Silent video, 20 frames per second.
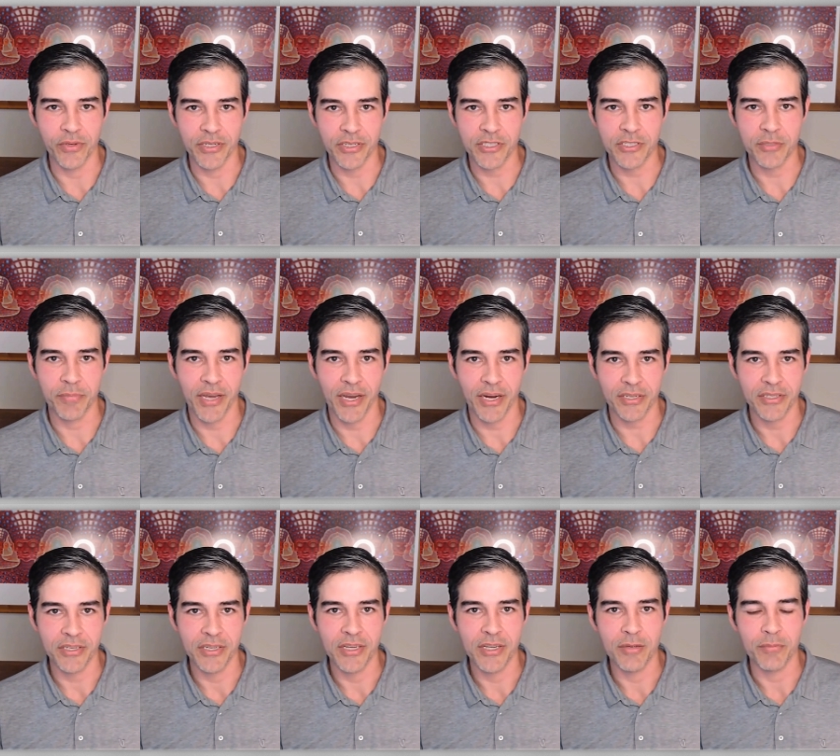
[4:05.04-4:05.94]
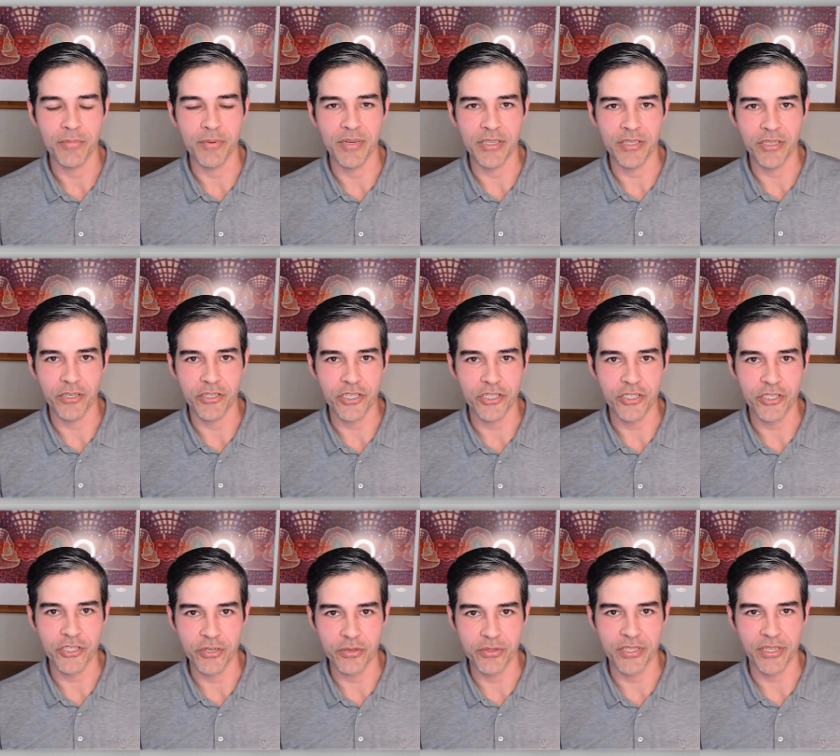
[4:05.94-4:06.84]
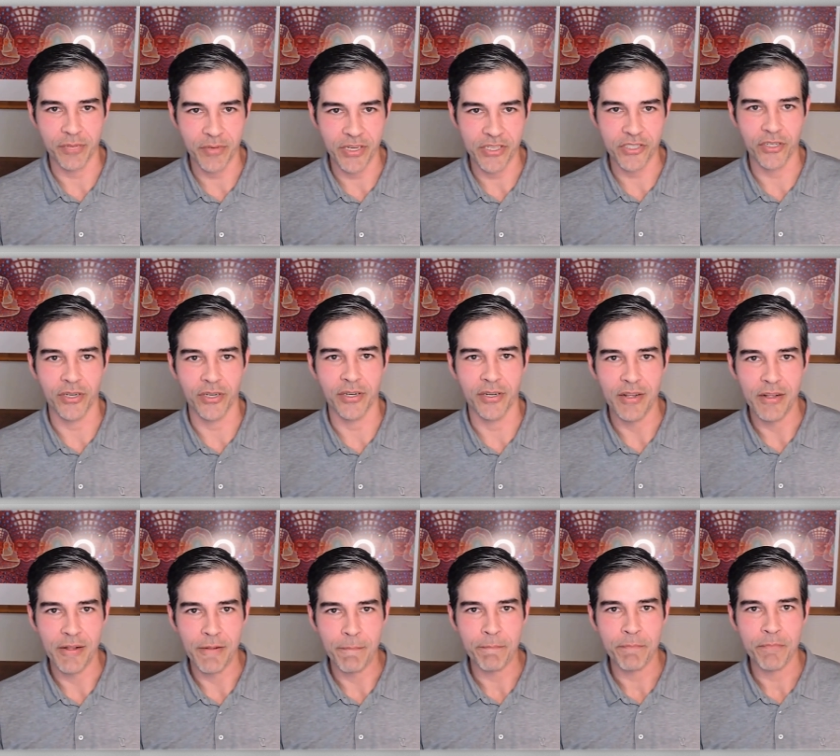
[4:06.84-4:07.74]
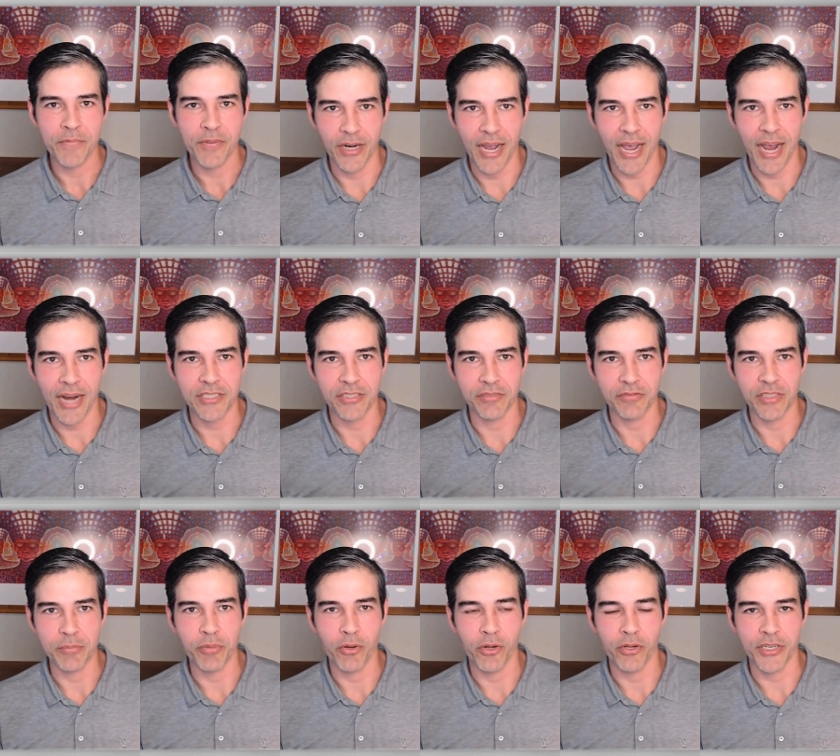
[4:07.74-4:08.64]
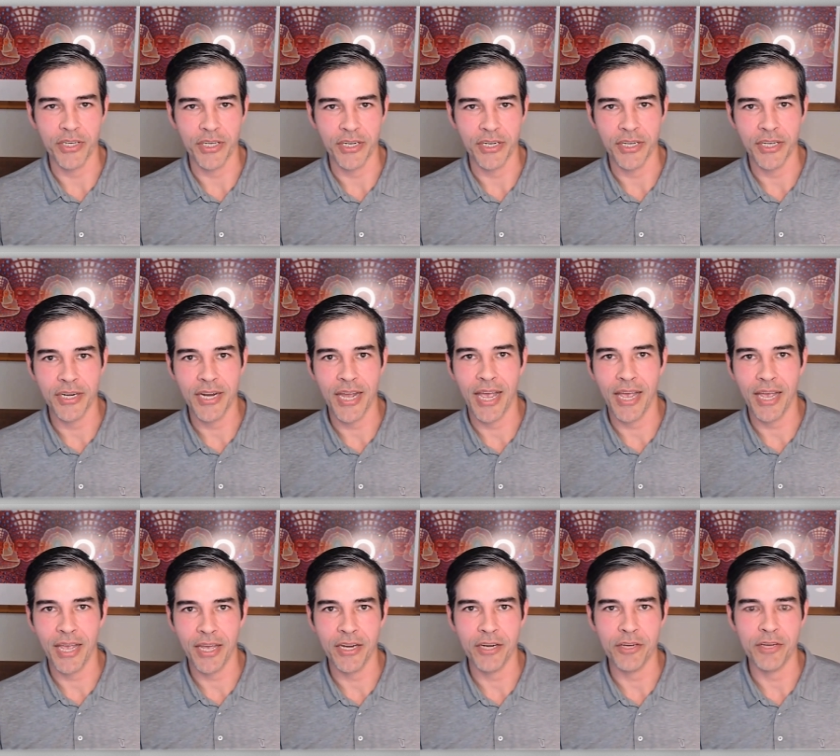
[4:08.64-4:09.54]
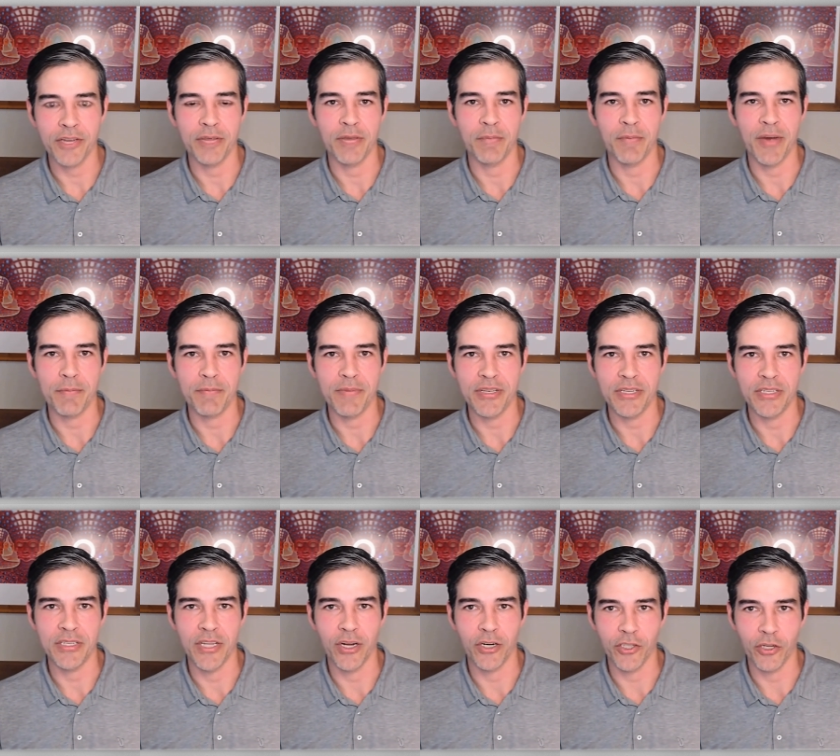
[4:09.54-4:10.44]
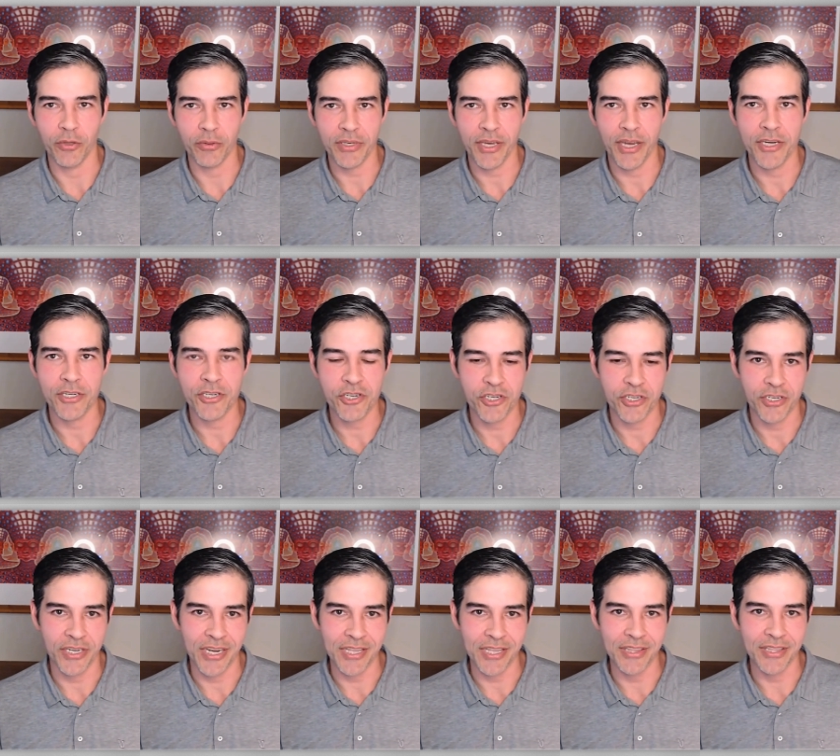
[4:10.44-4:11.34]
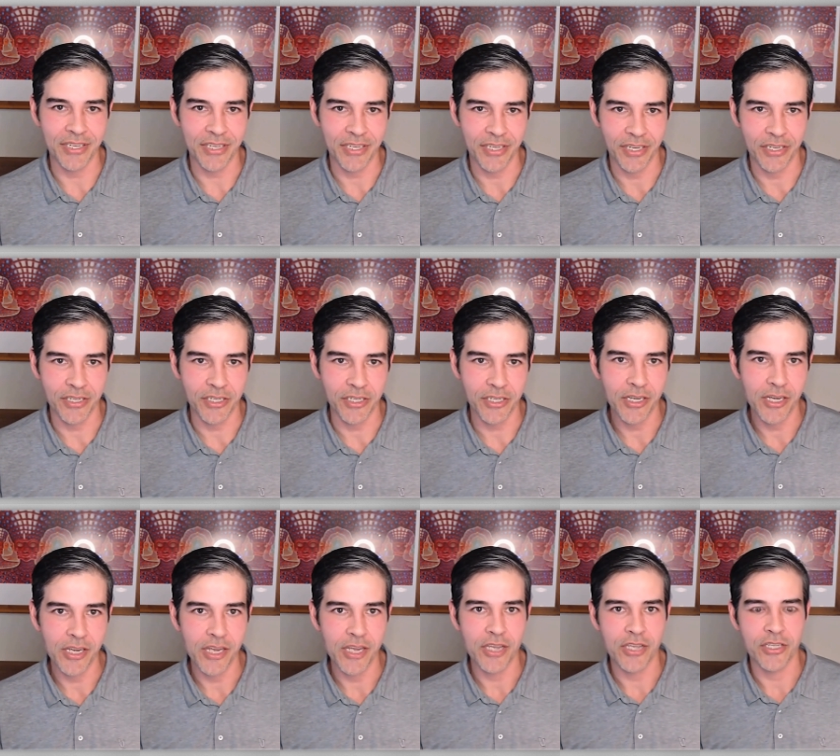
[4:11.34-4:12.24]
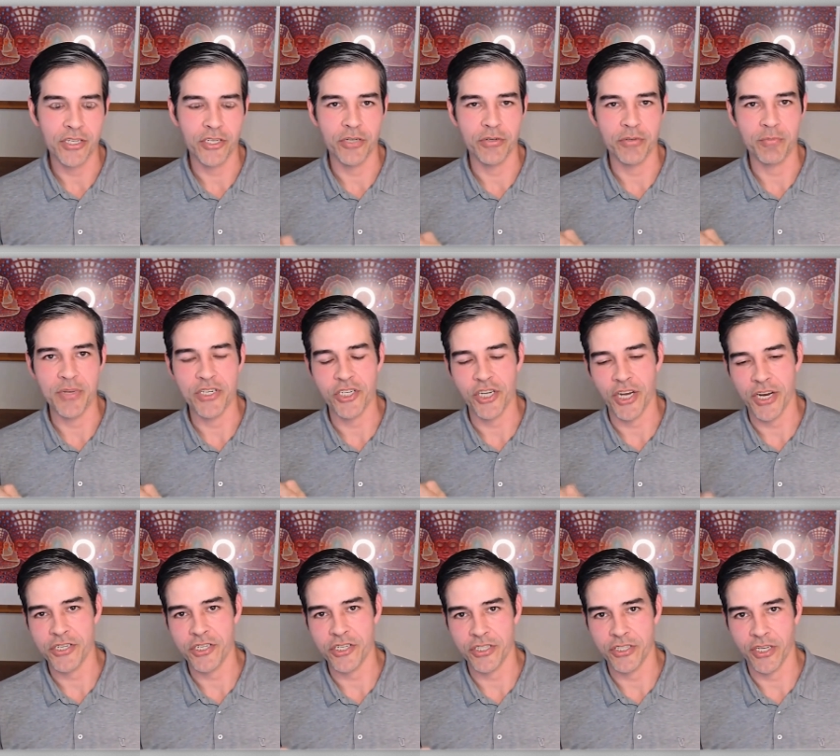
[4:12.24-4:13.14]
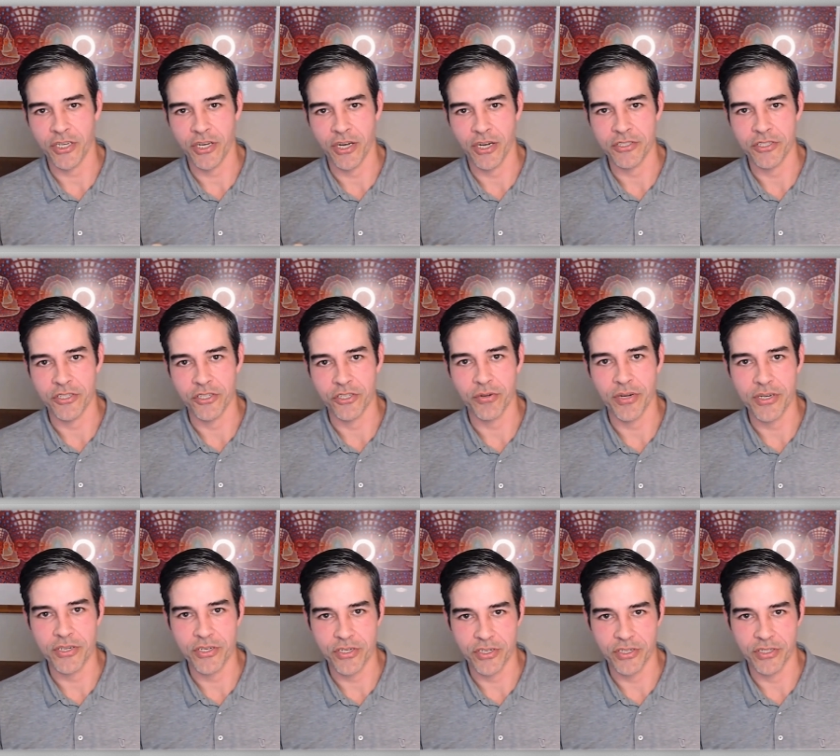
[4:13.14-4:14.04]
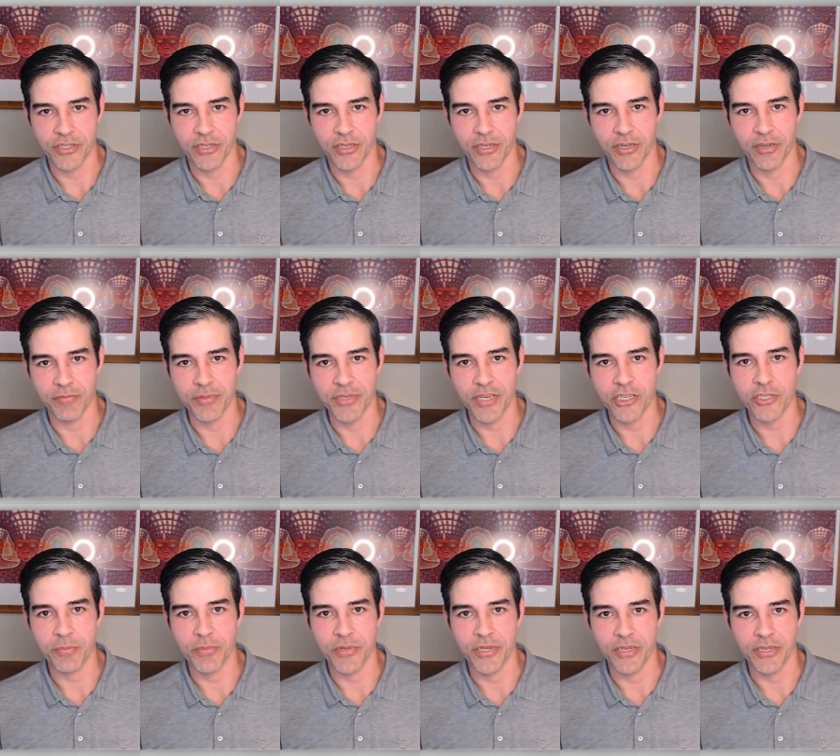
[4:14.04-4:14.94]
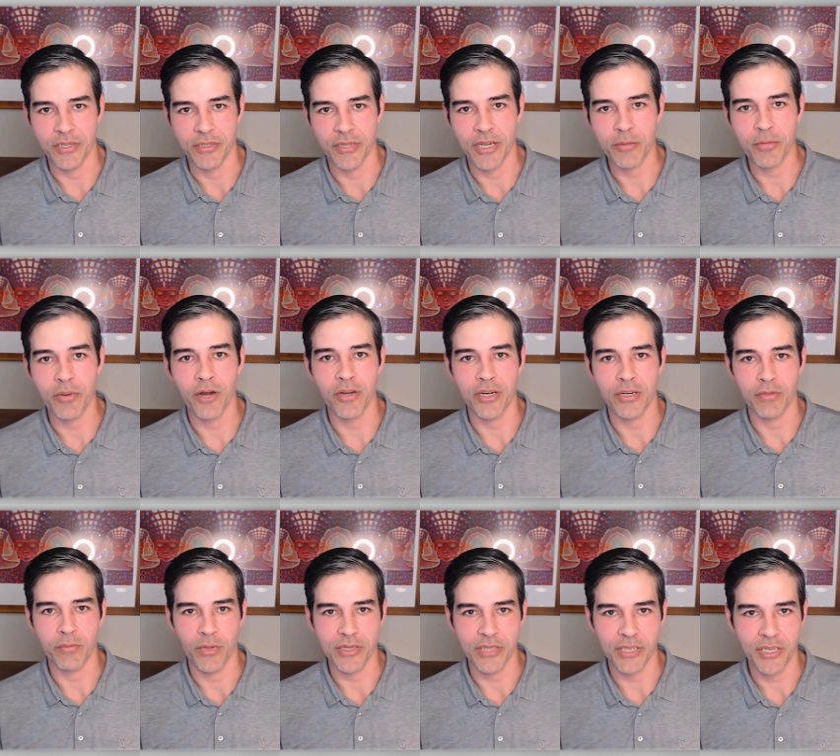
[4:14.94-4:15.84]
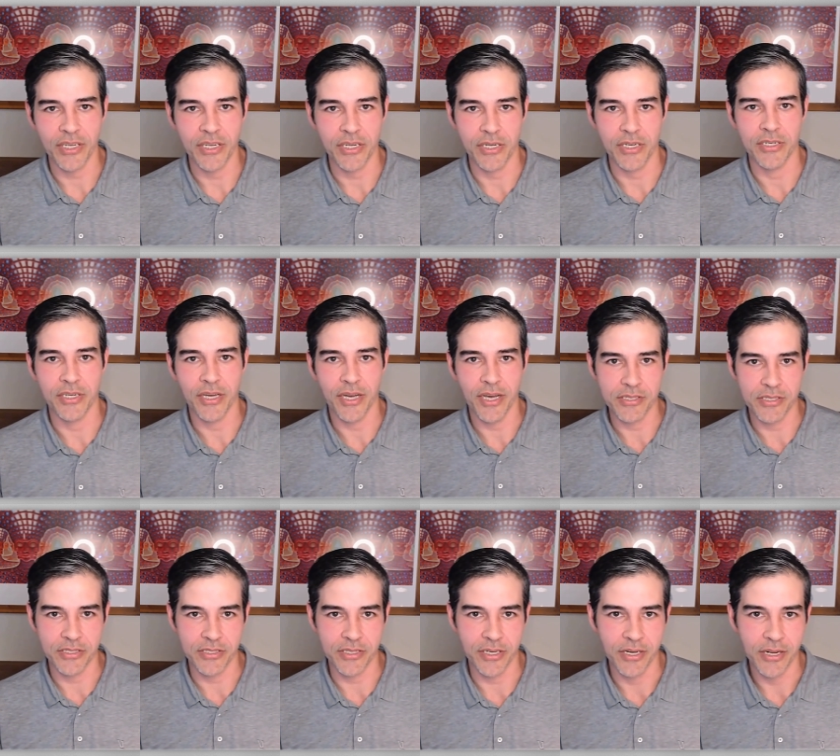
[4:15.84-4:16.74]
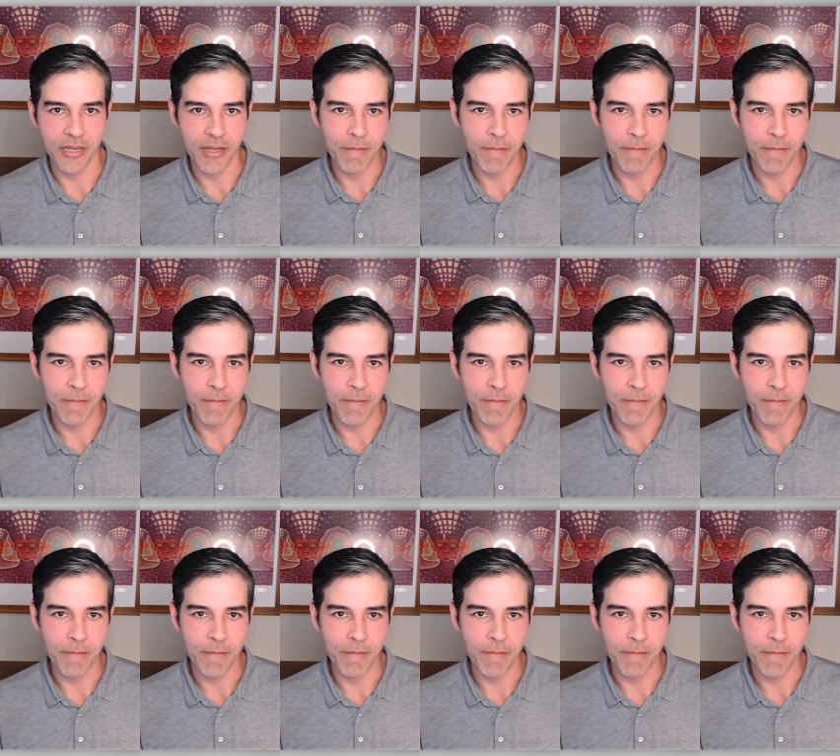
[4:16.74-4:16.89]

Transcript: expect, but they're just using it because they're actively pulling it in. And it might be their location in the kidney could be changing the concentration of BHB. That's part of what the kidney does is it